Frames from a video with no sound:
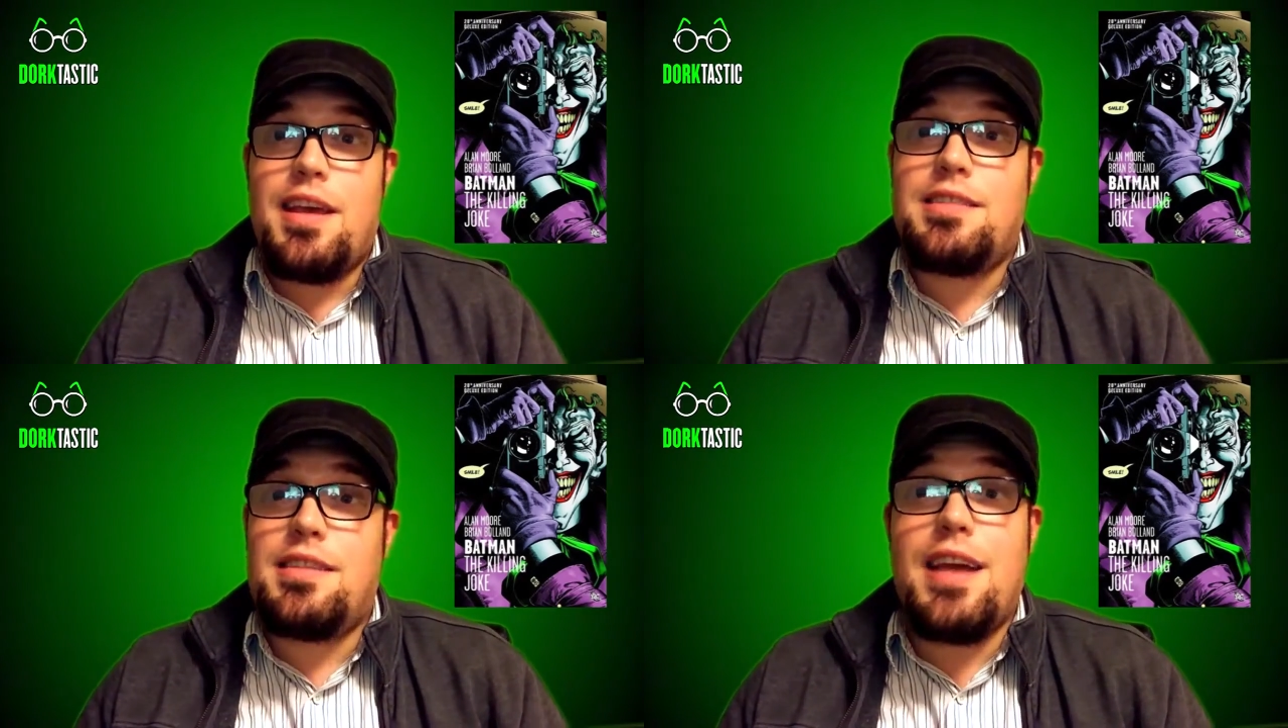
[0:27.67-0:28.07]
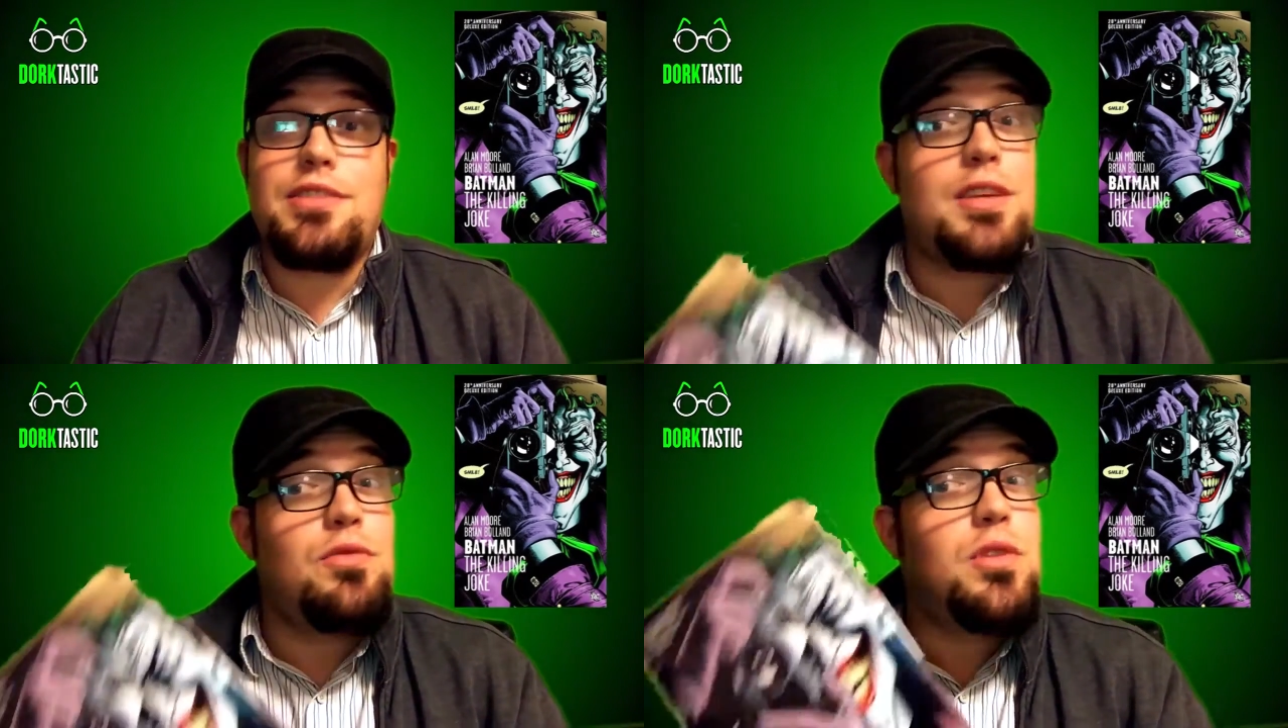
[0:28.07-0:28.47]
It's
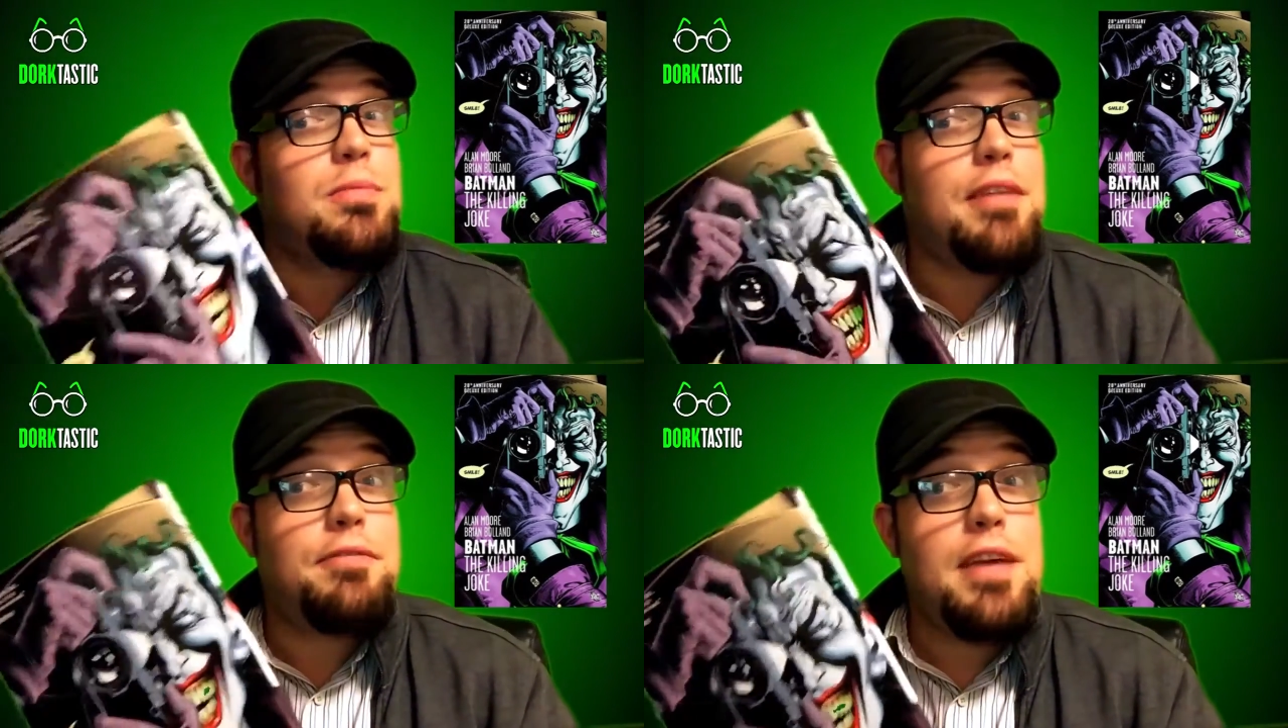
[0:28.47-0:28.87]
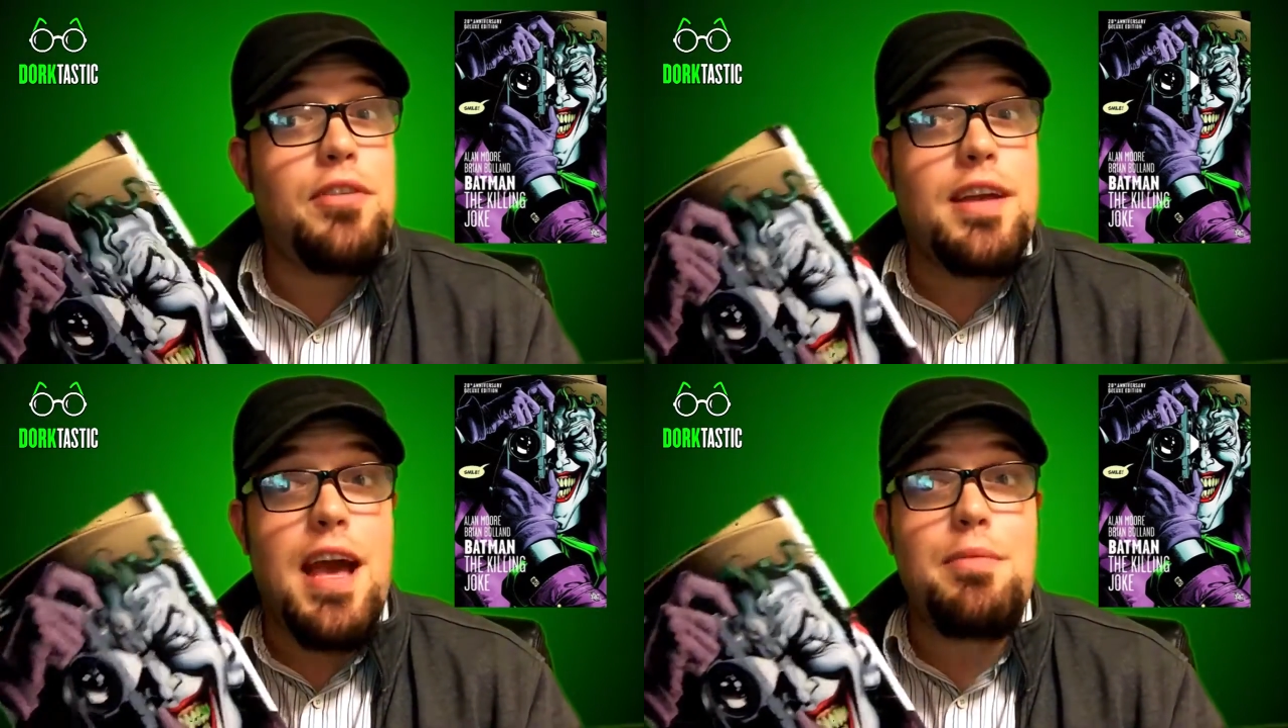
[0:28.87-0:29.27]
actually one of my
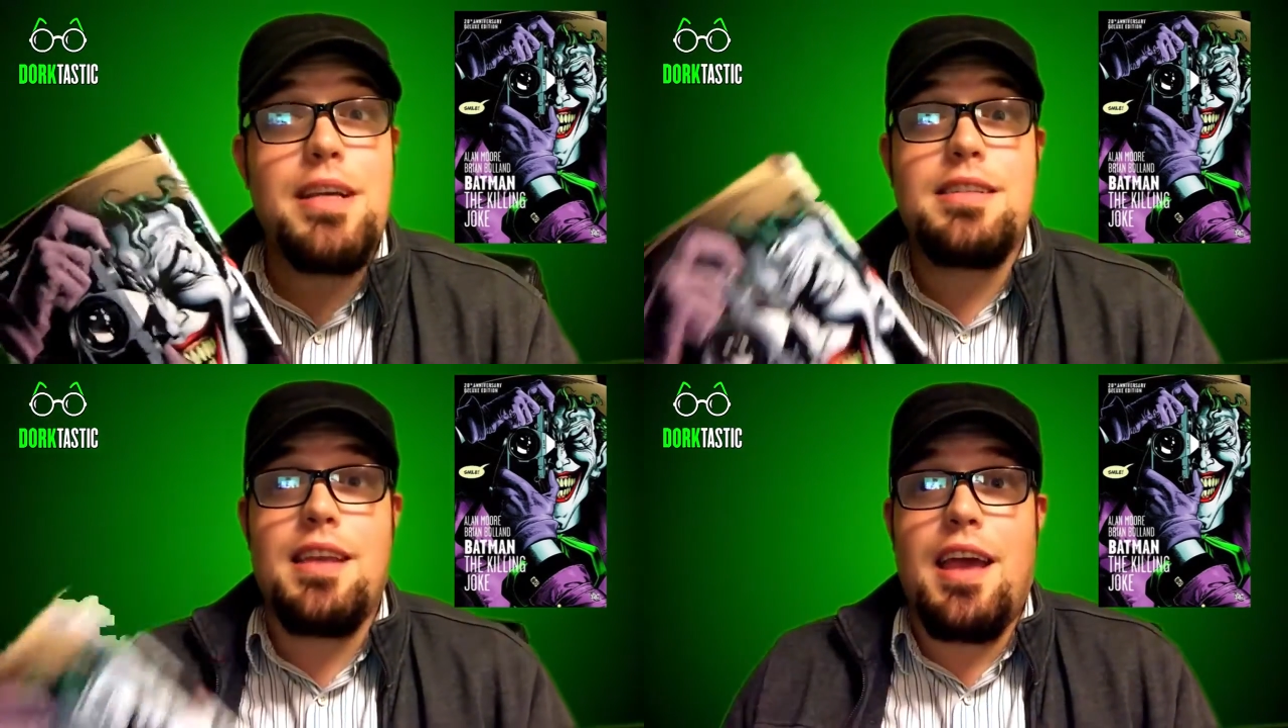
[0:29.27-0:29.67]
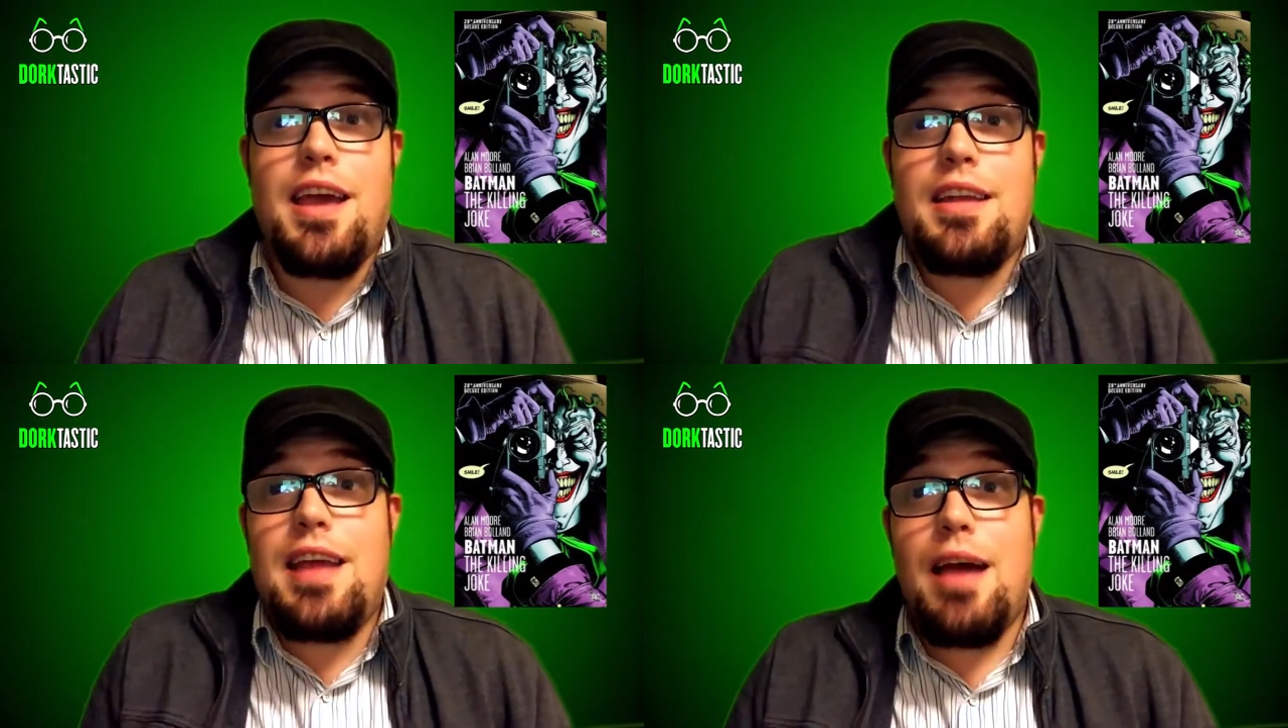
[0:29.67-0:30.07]
favorite comics,
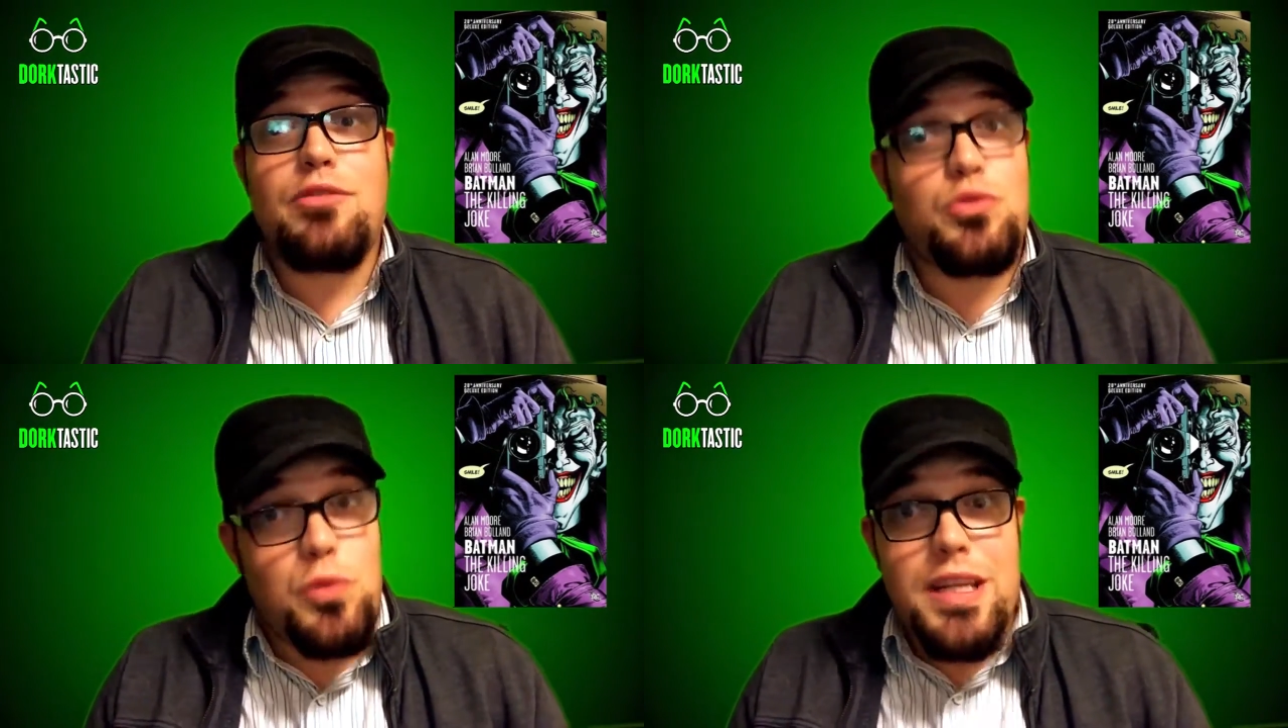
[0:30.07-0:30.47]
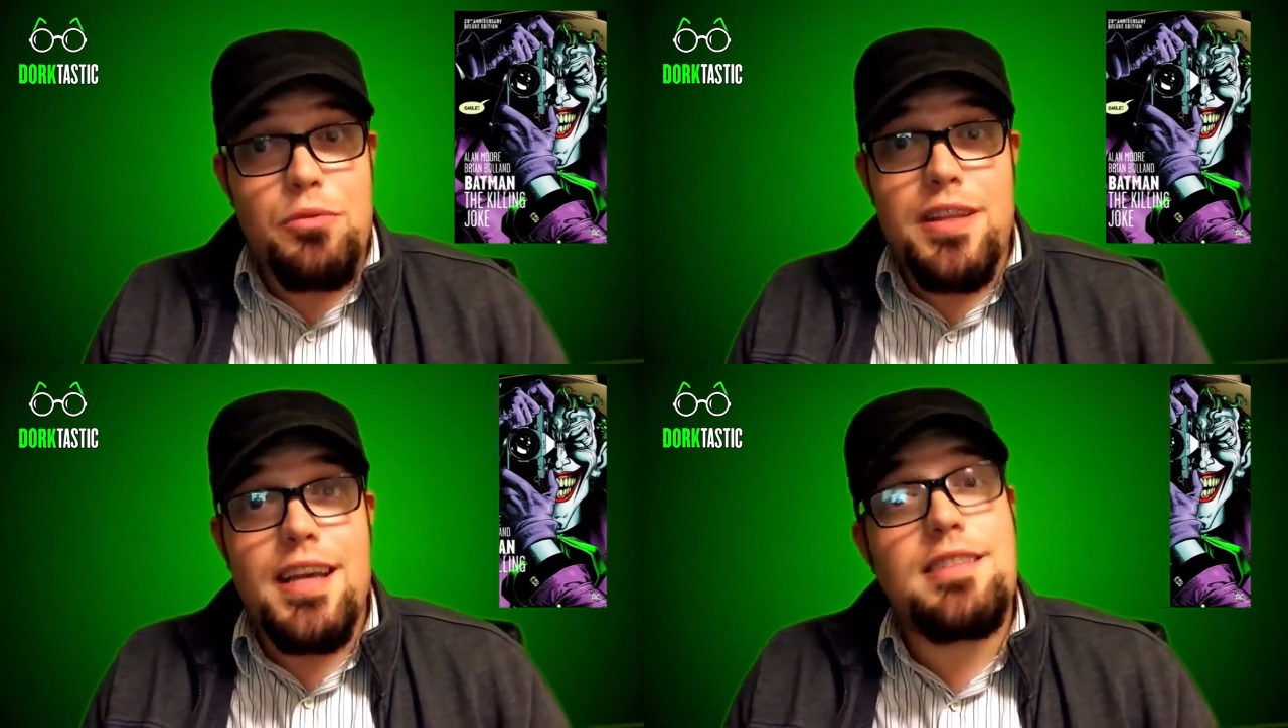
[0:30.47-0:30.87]
and I was
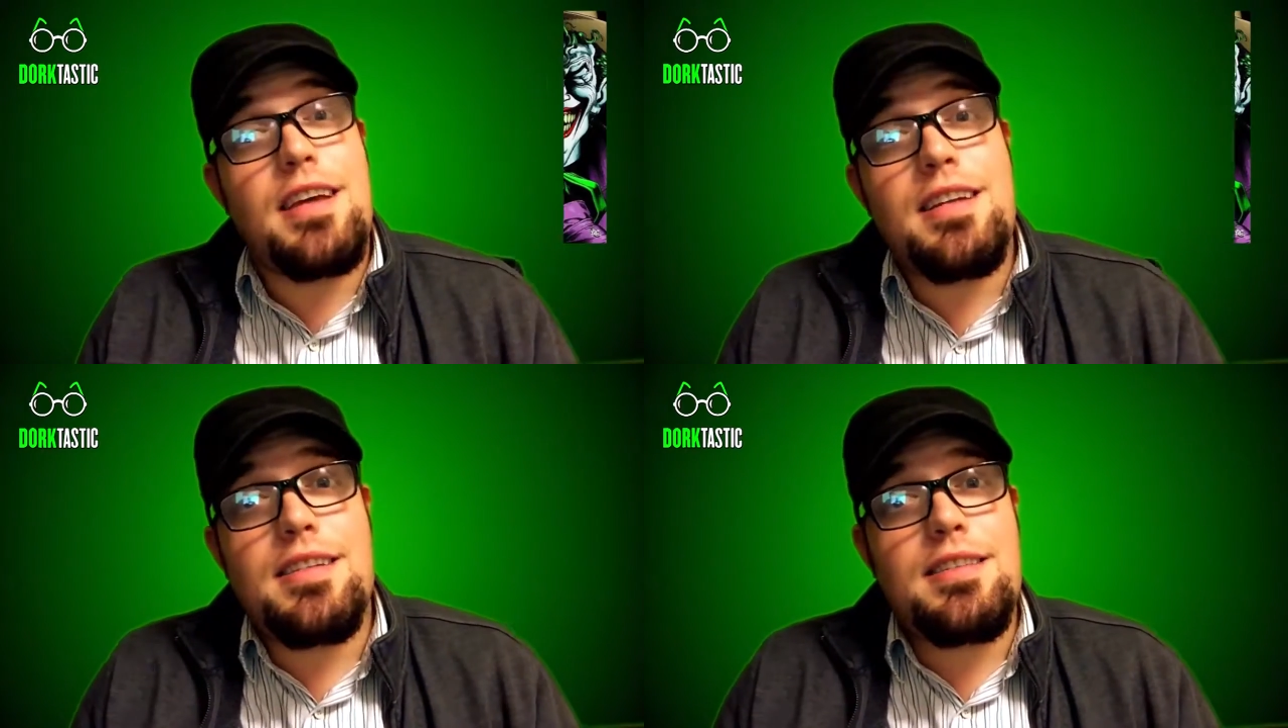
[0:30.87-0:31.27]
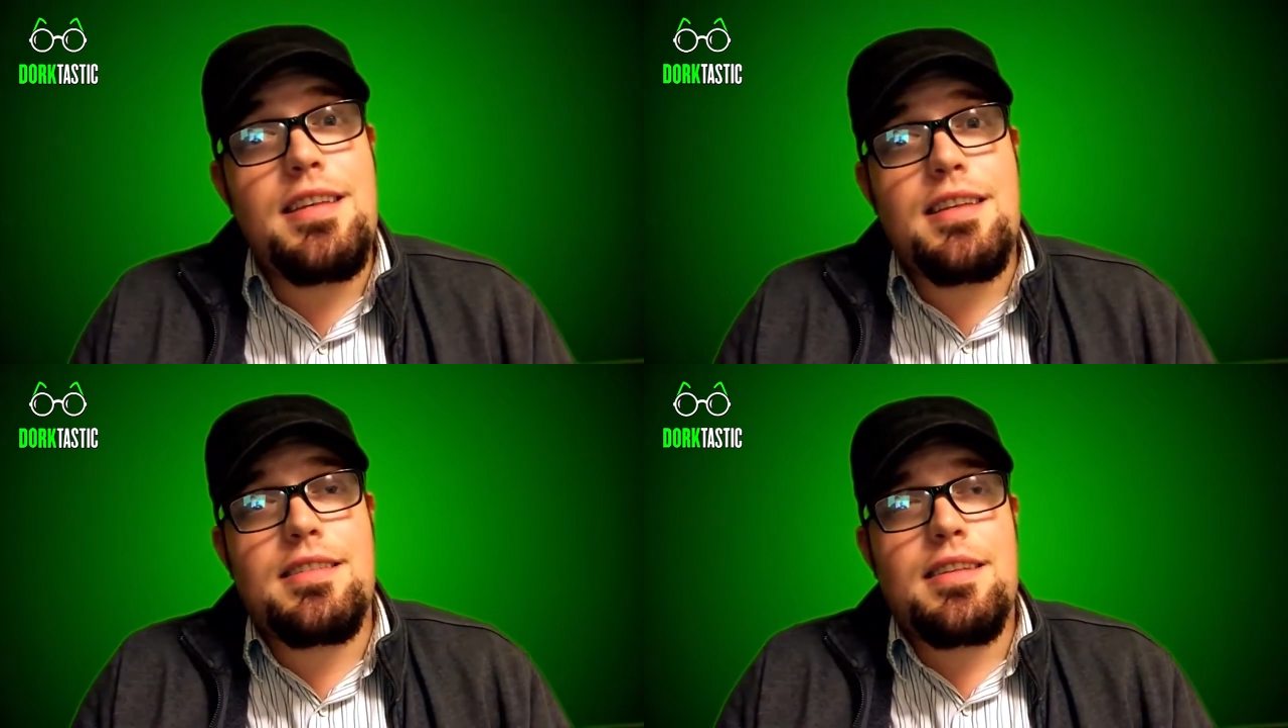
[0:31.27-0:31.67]
really excited to
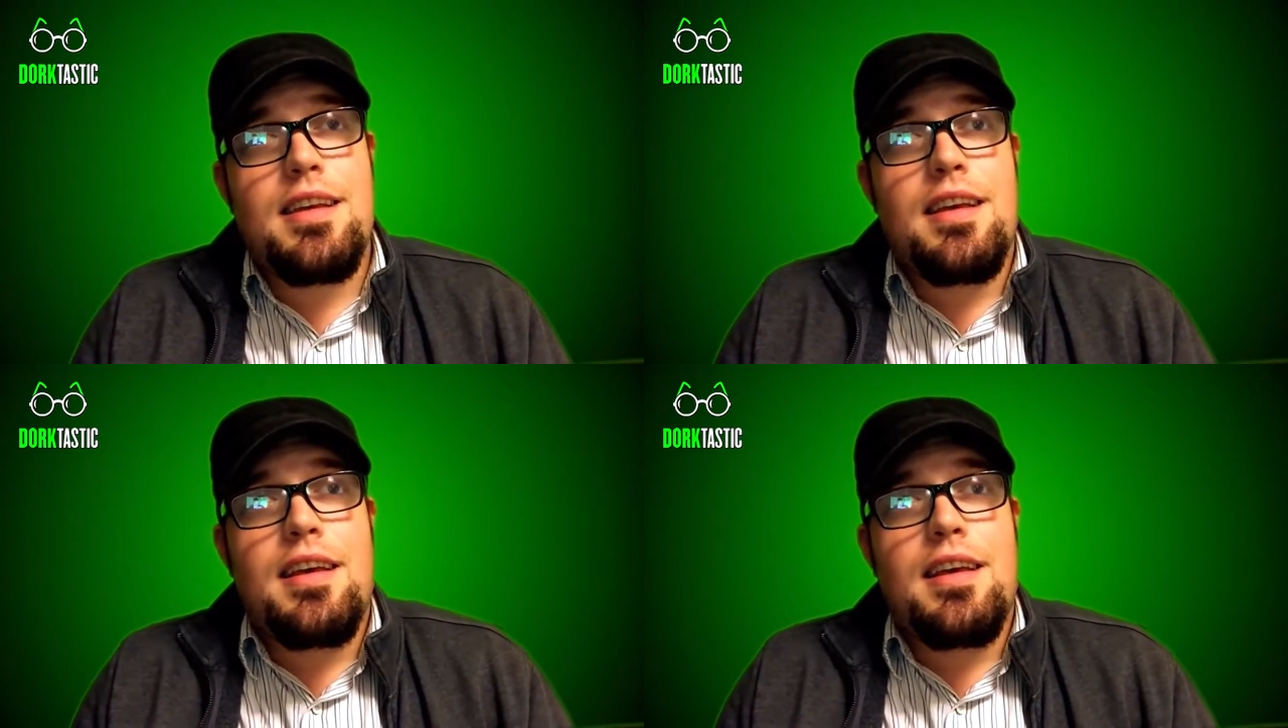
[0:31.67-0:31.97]
see this.